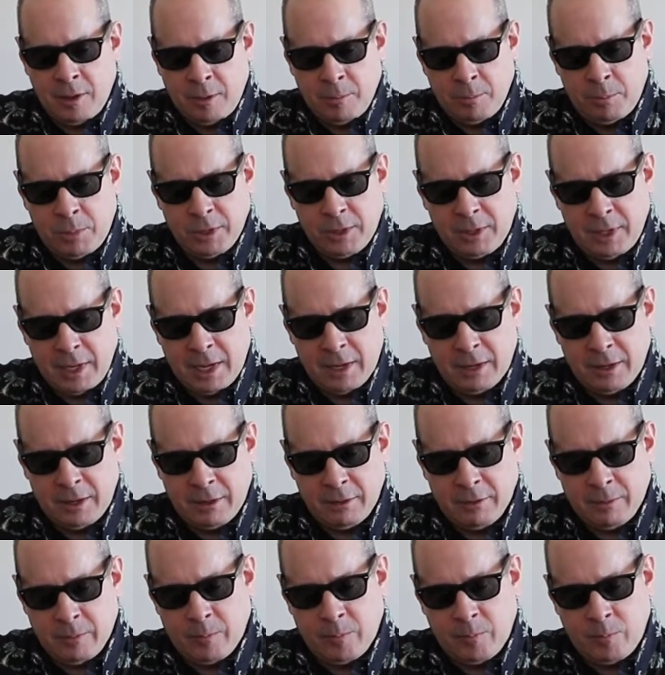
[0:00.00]
Put down a
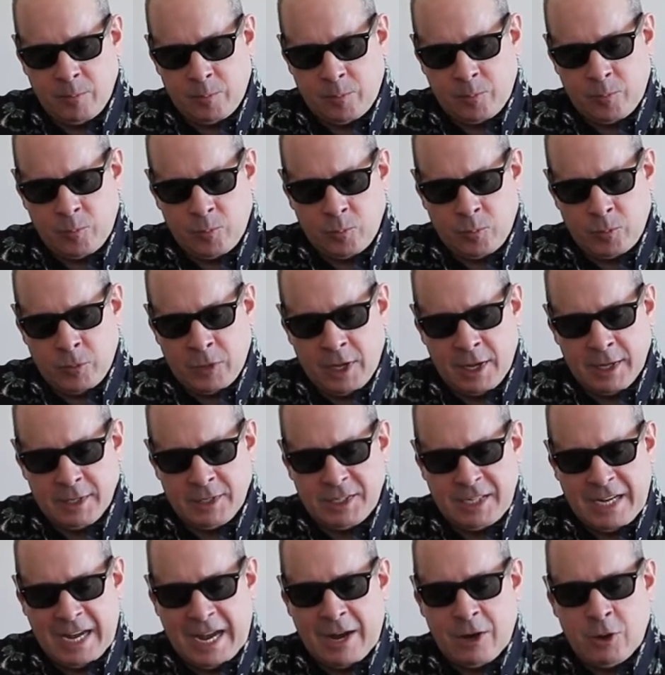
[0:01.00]

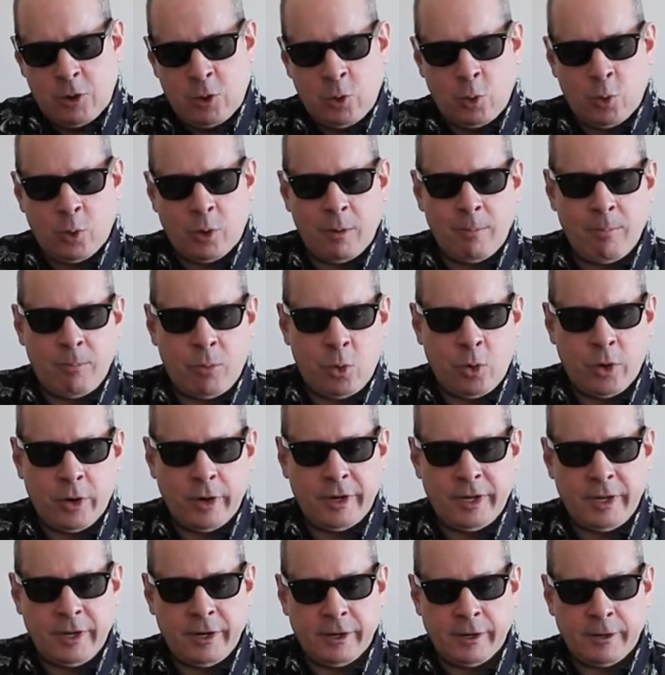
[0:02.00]
towel or a board
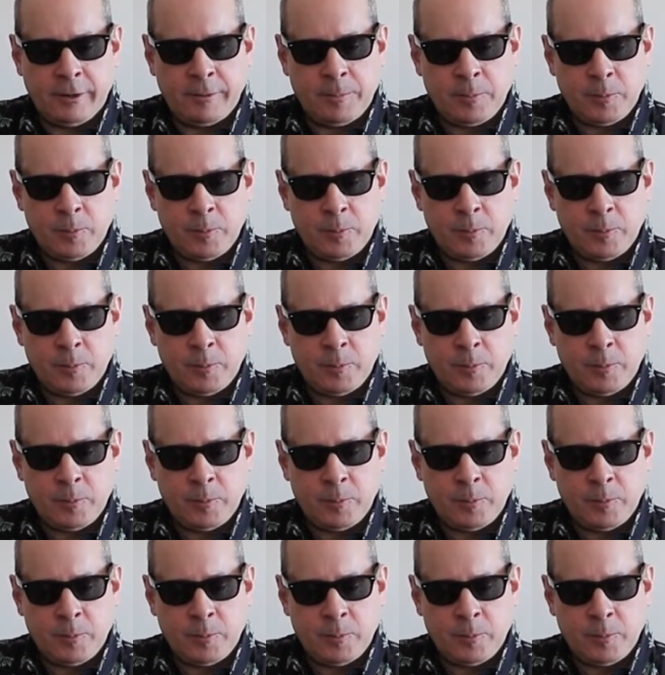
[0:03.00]
here